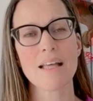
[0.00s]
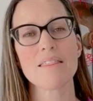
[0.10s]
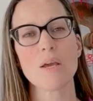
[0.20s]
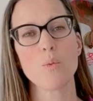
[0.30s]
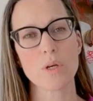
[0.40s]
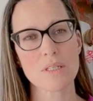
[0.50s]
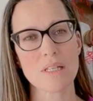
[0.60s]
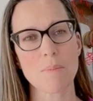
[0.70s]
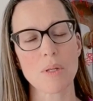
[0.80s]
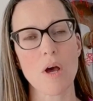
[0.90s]
they will
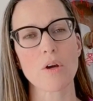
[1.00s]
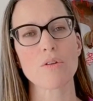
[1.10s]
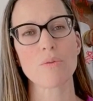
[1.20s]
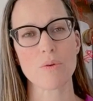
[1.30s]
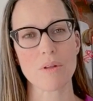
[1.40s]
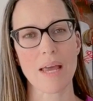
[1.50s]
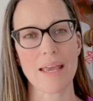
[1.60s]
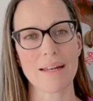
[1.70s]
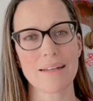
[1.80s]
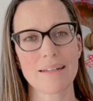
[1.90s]
sleep longer through the
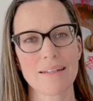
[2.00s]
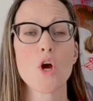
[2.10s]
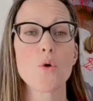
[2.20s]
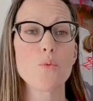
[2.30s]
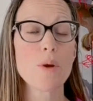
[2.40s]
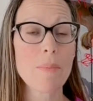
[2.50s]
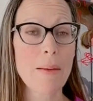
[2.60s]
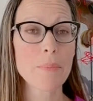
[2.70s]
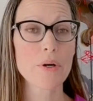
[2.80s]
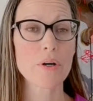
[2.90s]
night.
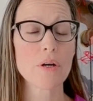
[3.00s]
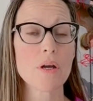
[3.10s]
Remember,